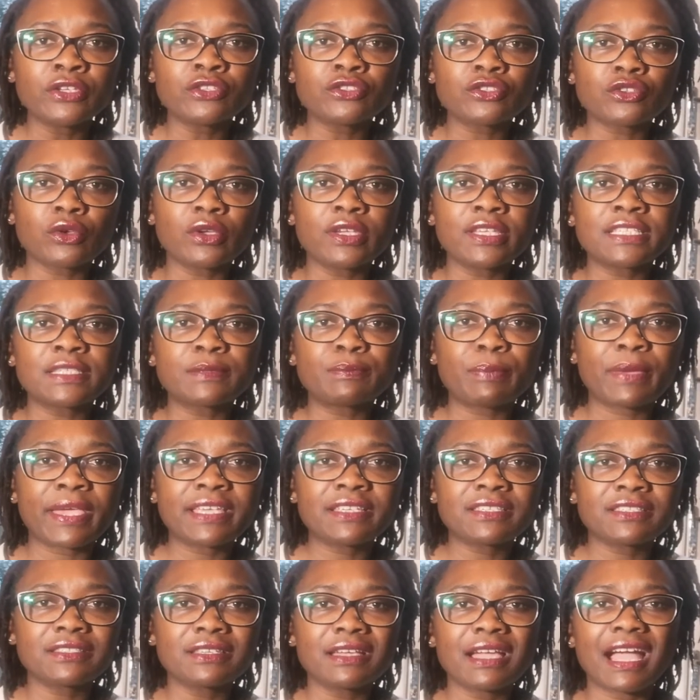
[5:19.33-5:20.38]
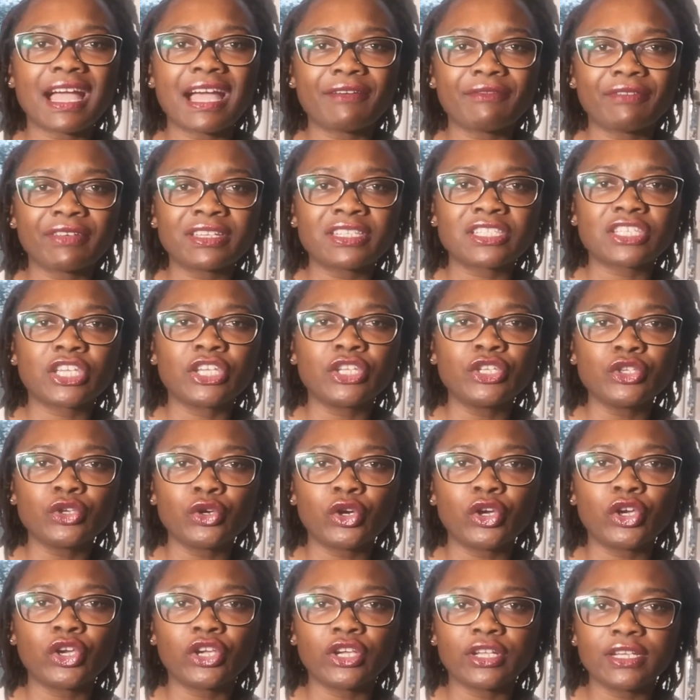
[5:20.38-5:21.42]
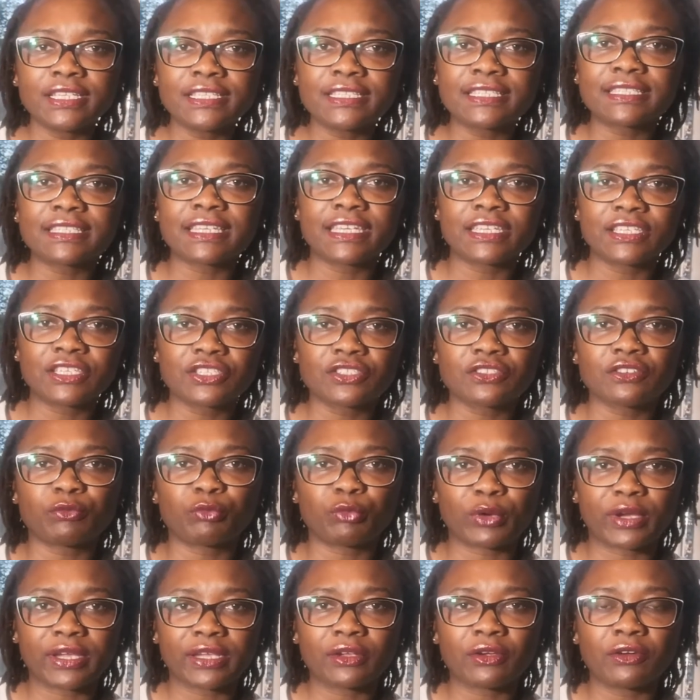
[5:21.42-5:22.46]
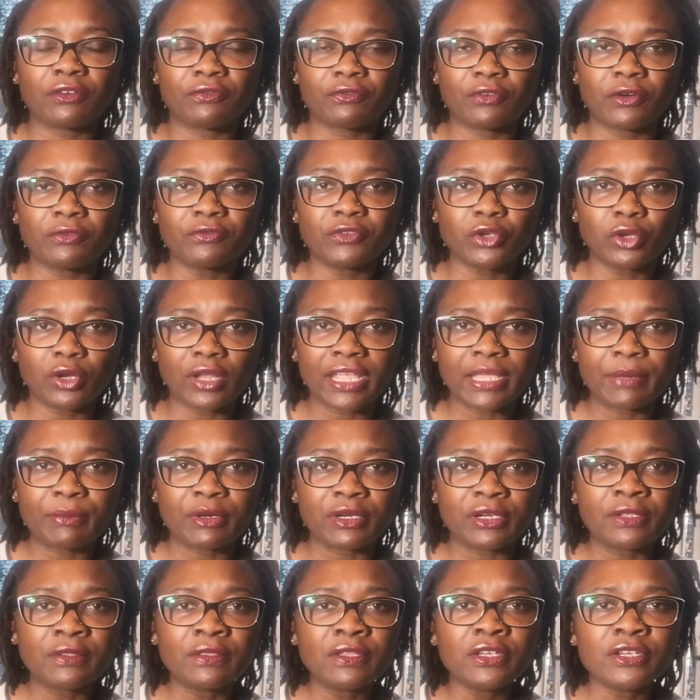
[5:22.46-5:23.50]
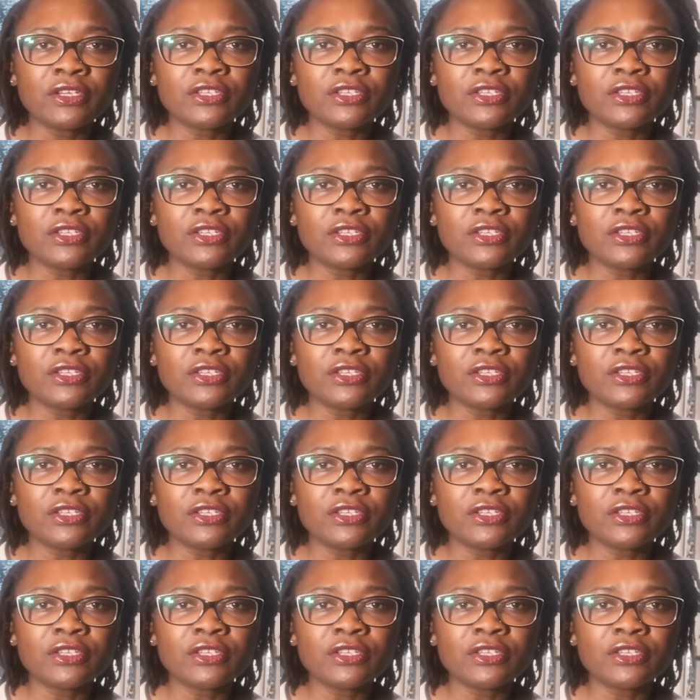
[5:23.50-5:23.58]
So it's best to have it in your early stages of your labor.